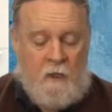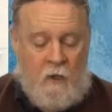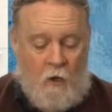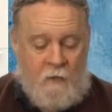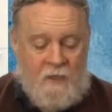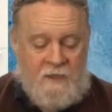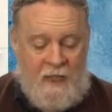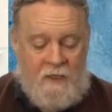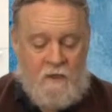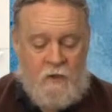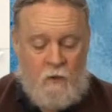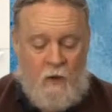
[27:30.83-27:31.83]
Kobach's
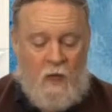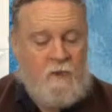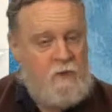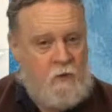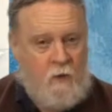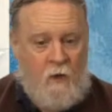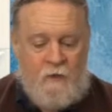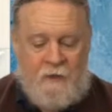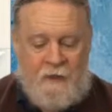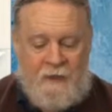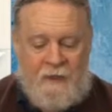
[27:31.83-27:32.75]
answer was, quote,